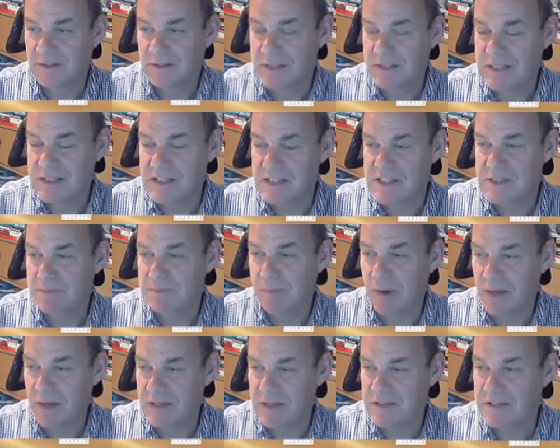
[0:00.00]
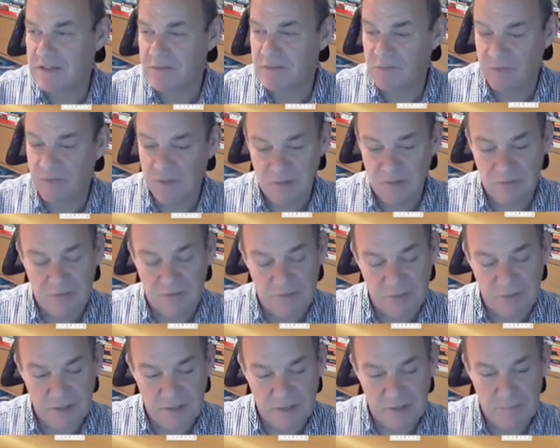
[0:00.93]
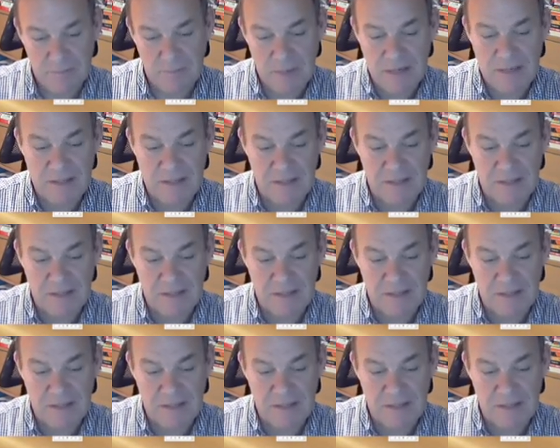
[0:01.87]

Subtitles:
in spite of many